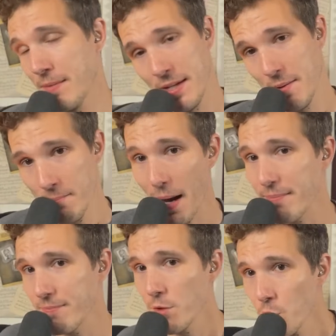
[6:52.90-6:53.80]
but
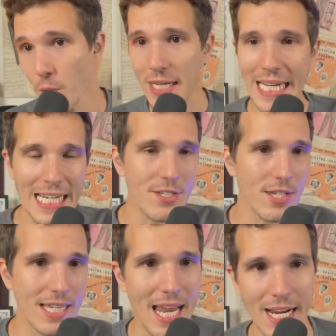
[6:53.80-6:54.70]
we'll get into the
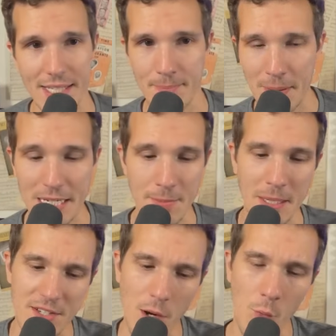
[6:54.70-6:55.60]
next piece because
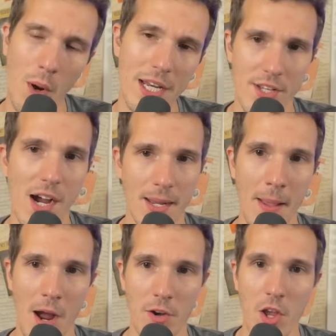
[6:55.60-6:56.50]
I want to talk
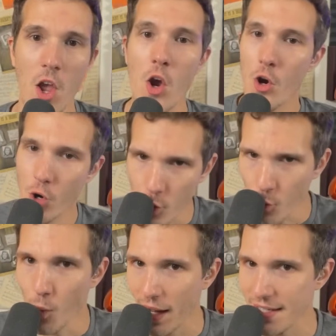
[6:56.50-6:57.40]
about who
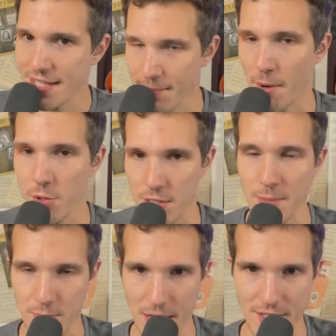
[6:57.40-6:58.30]
was the most
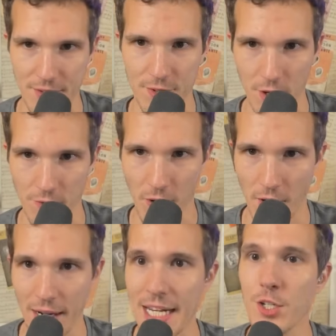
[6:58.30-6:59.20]
impressive so far
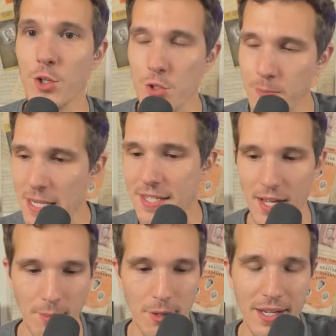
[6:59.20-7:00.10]
and who's been
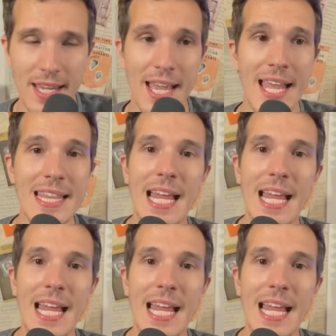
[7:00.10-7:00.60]
someone that